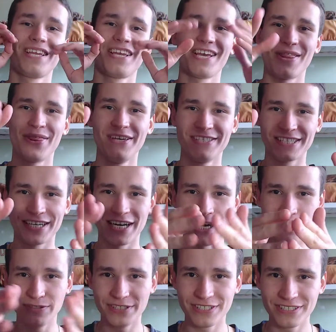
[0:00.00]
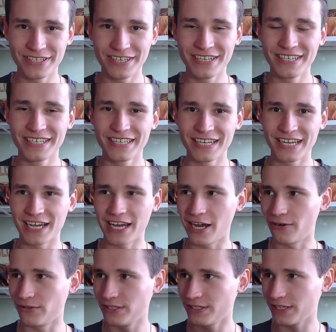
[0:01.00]
this counter
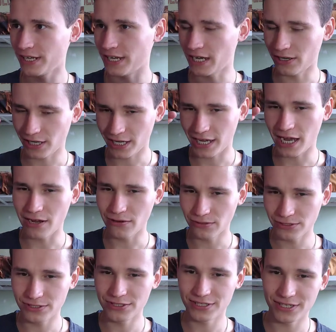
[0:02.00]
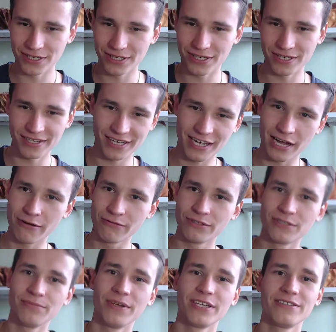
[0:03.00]
count count uh,
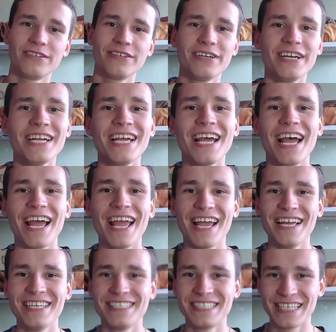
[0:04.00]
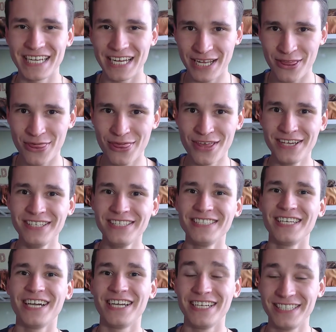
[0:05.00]
count meter and in this
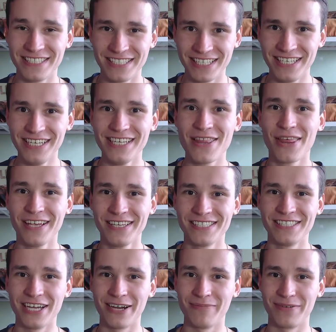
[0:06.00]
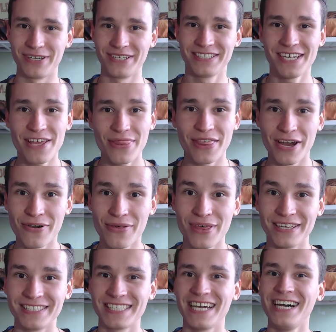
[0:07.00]
I see this number
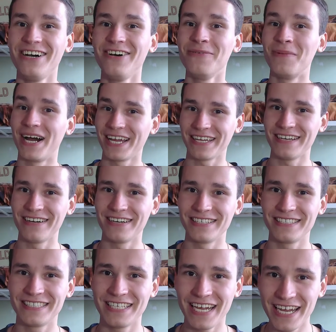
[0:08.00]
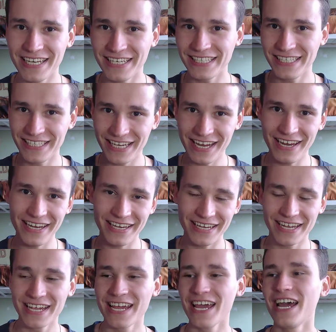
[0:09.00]
10,000 oh my god 10k
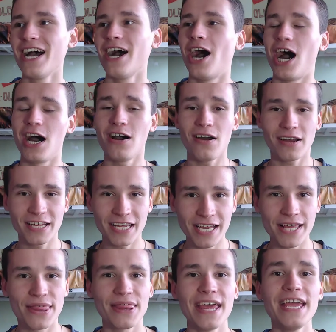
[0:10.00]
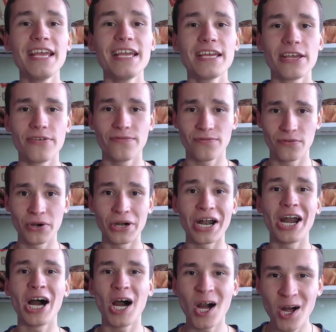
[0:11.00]
okay thank you for
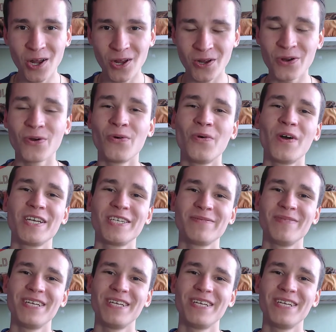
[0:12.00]
all who watch me